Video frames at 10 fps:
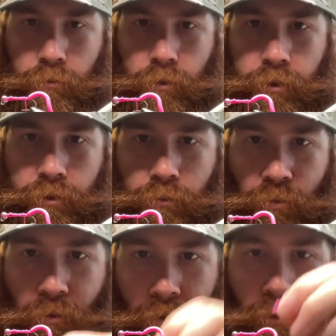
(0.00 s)
Get some
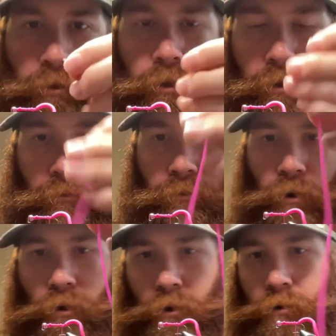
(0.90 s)
more of
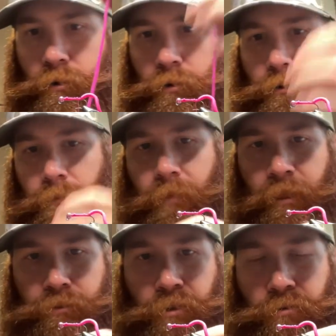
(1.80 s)
our
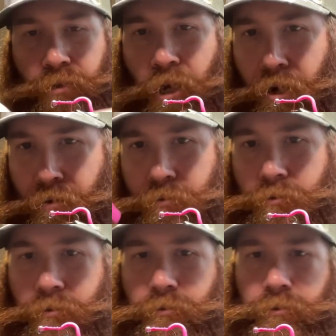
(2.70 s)
two-tone.
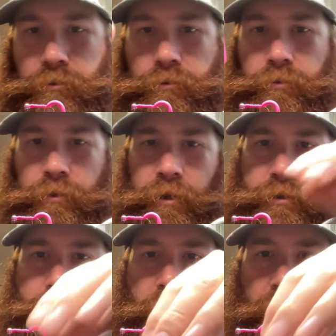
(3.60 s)
That's
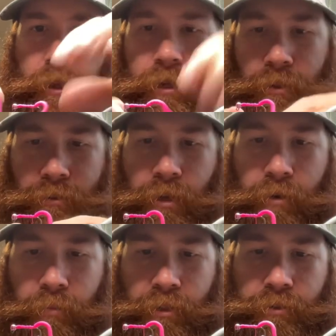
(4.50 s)
how I like to tie
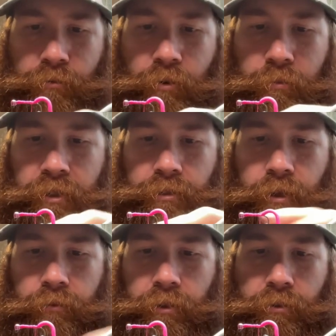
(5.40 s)
my squirmies,
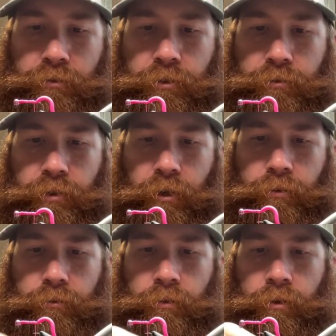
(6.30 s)
have a little two-tone.